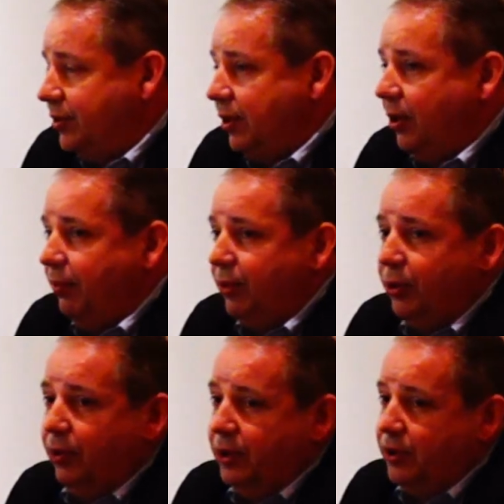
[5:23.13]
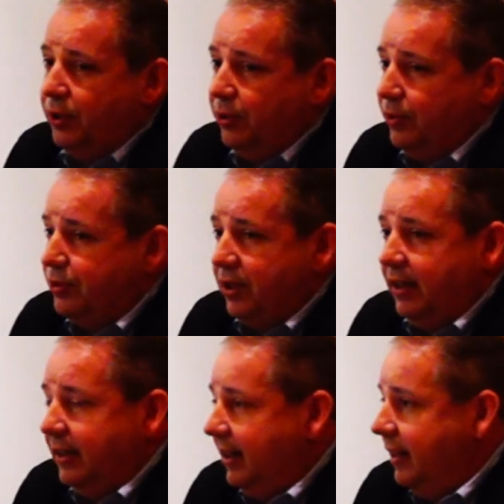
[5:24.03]
So if you're going to use,
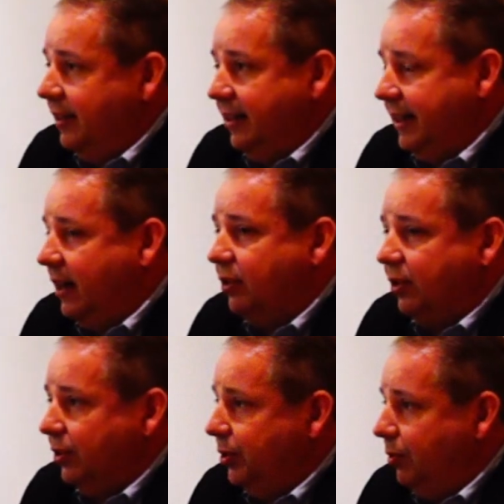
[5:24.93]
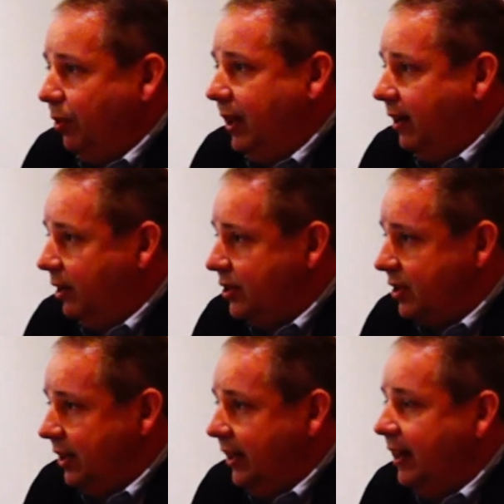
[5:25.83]
say, an Alcalu or an
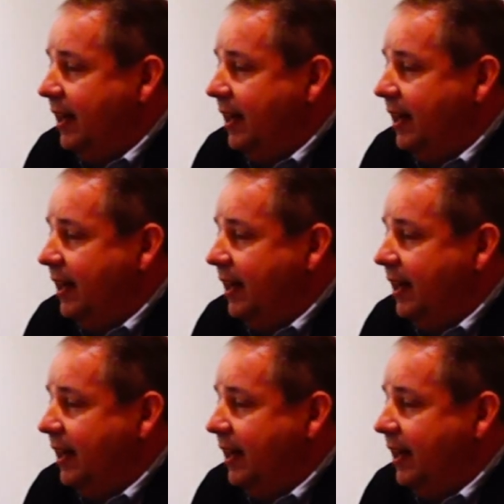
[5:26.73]
Ericsson